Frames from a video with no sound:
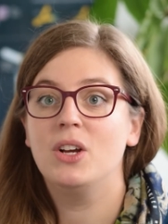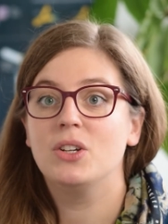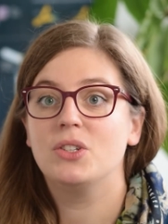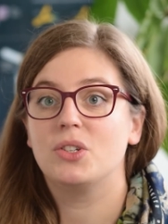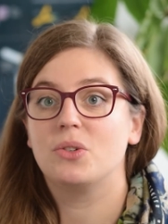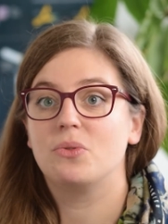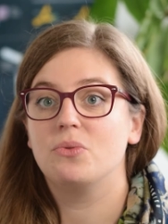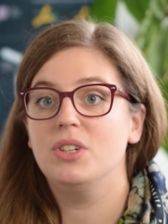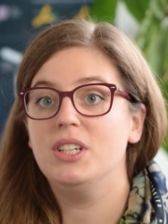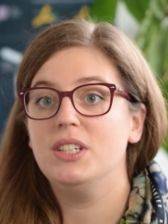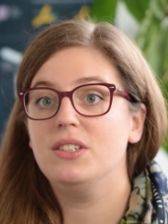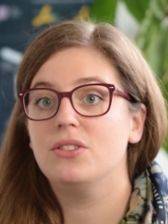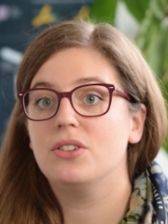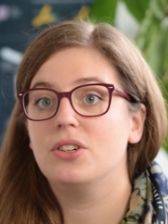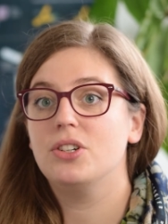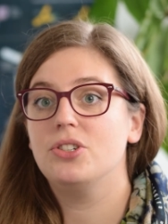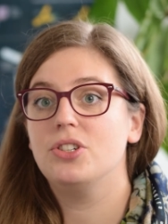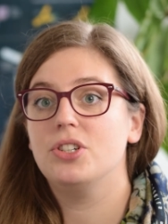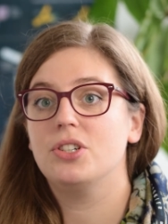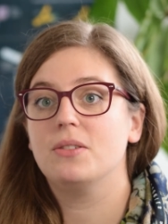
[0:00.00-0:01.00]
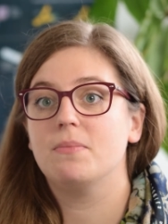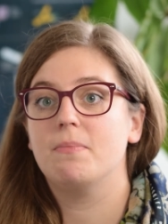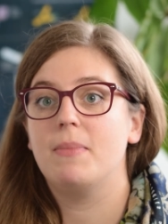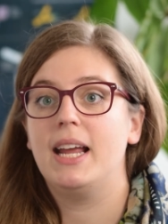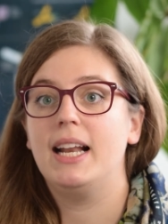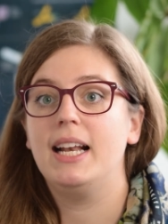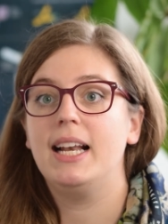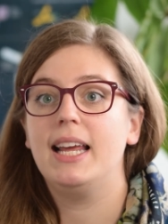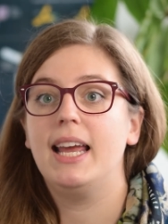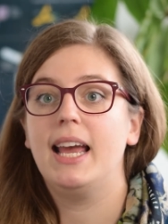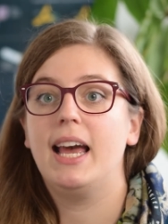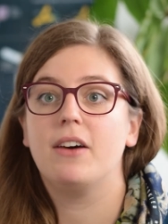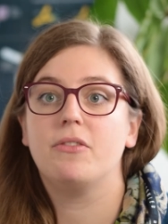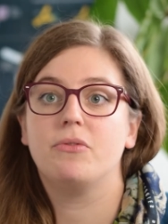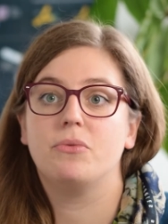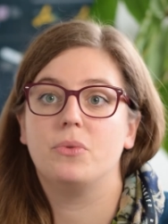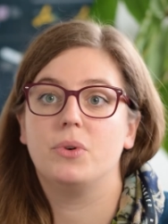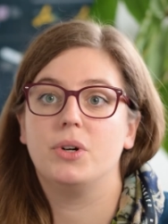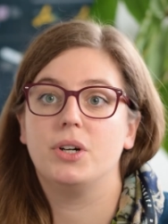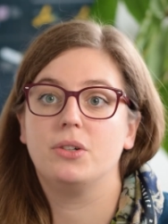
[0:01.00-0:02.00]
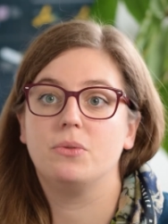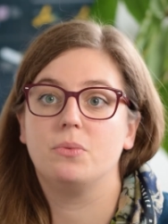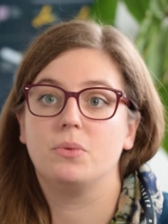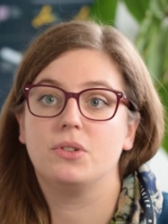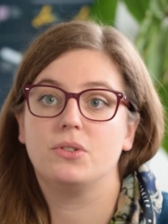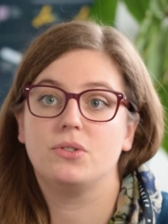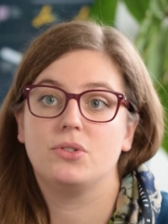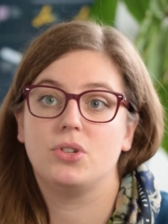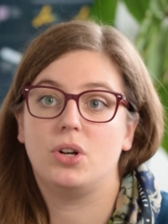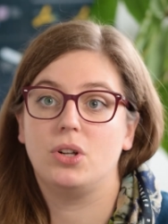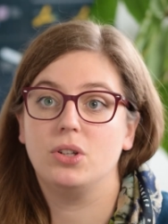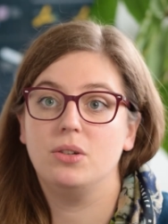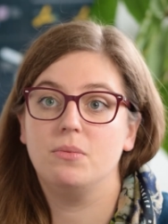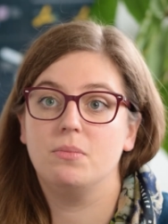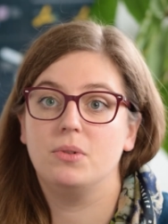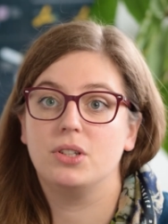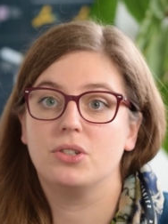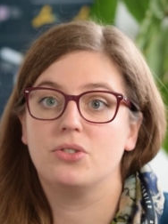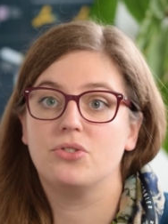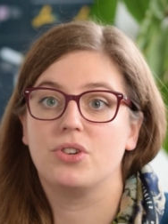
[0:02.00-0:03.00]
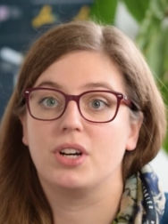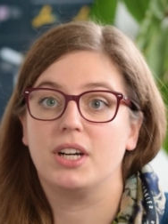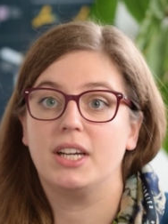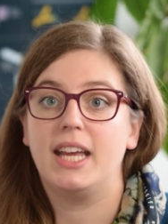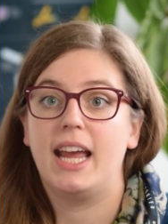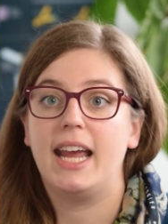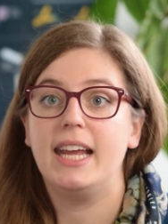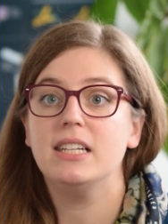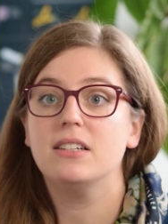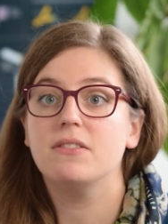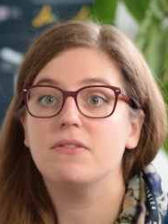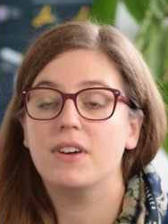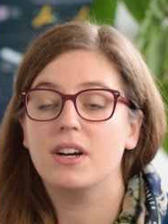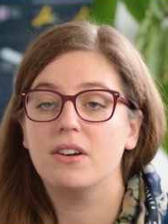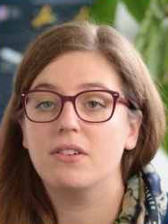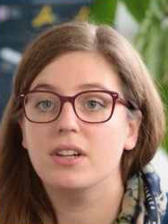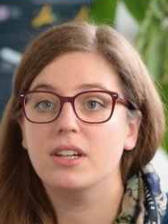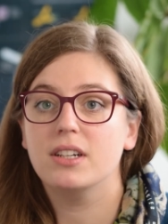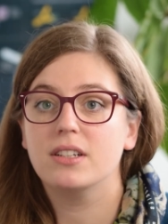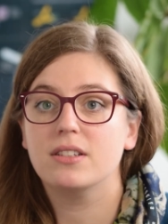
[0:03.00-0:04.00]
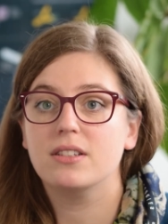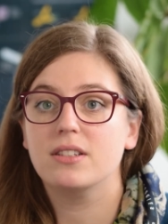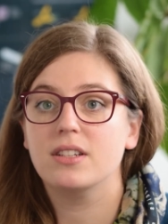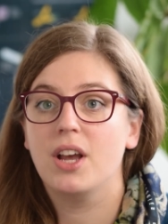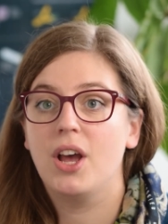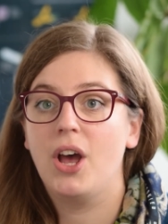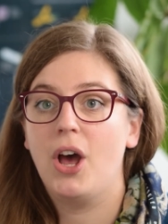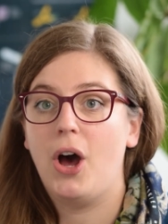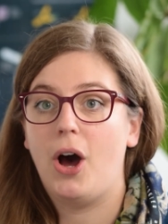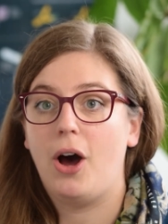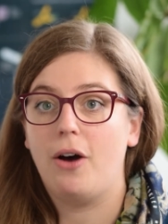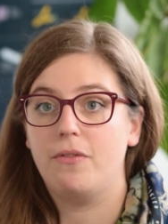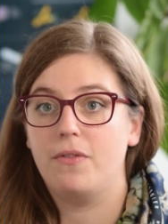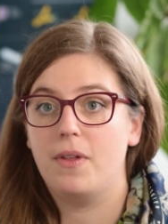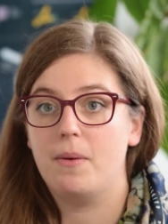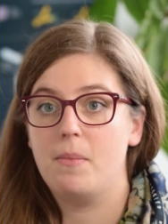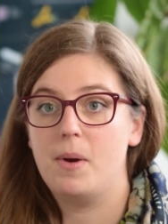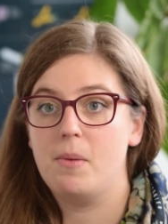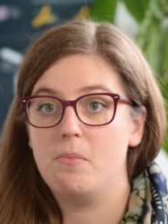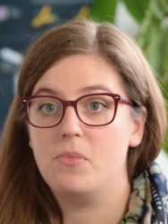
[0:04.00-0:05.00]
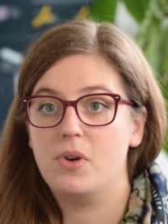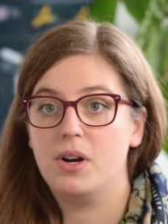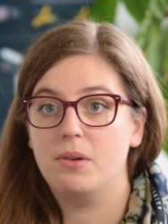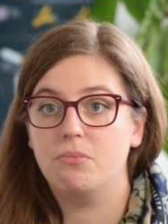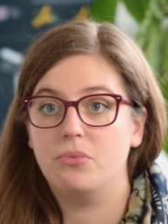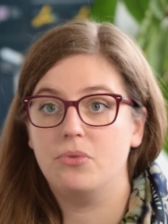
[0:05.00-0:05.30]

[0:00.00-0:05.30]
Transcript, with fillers: So researchers mainly have worked with soluble truncated variants of the membrane